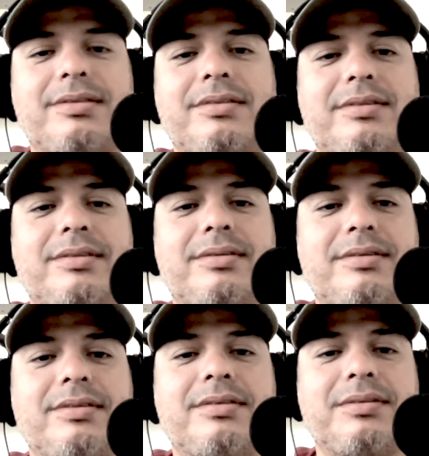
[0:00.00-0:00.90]

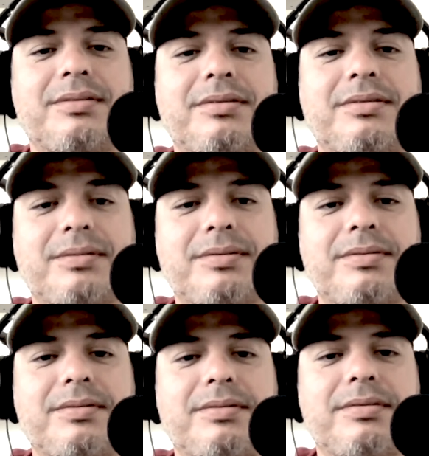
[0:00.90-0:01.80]

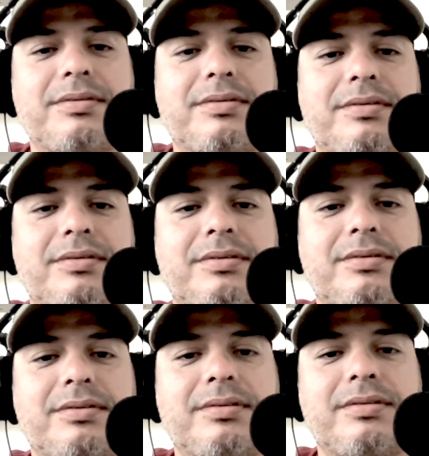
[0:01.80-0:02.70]

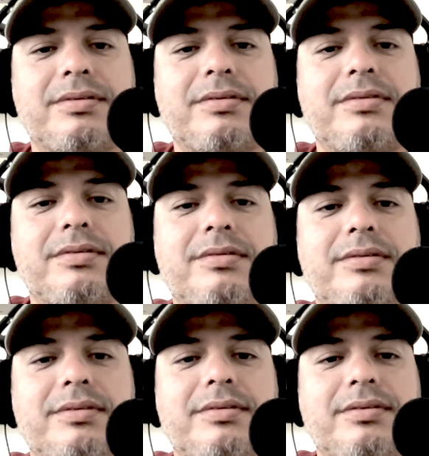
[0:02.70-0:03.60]

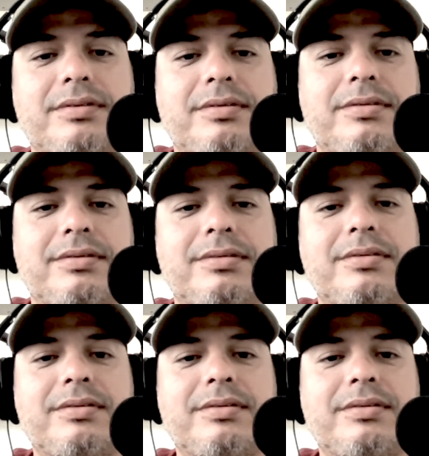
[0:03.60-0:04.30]
The person shown says nothing.